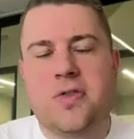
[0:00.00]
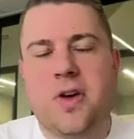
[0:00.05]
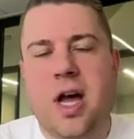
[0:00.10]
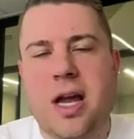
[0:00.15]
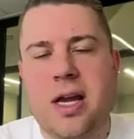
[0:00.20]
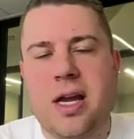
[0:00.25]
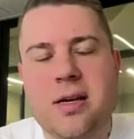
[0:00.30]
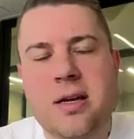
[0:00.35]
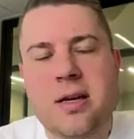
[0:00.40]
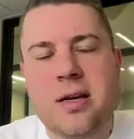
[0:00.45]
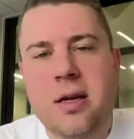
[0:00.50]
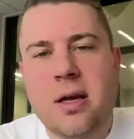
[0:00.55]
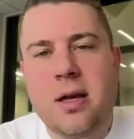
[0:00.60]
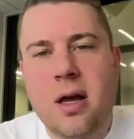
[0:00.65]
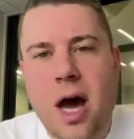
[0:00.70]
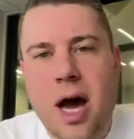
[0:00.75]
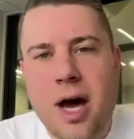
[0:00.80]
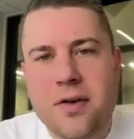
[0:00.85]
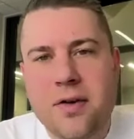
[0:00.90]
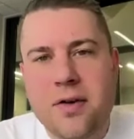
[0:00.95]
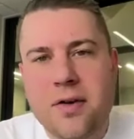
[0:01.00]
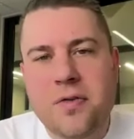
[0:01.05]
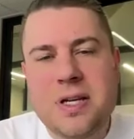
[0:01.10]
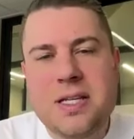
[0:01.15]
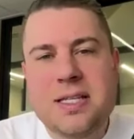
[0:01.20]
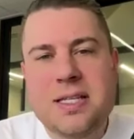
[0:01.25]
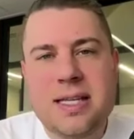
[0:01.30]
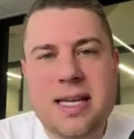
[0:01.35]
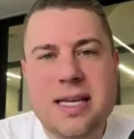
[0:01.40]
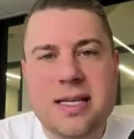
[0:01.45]
fine on
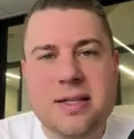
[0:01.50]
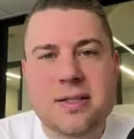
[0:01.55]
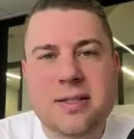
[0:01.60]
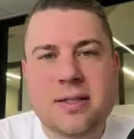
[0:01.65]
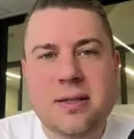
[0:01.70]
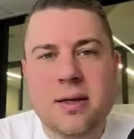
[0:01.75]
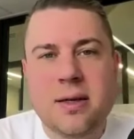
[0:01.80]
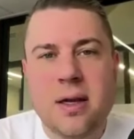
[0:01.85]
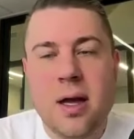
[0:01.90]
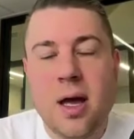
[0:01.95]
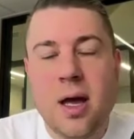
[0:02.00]
free seats.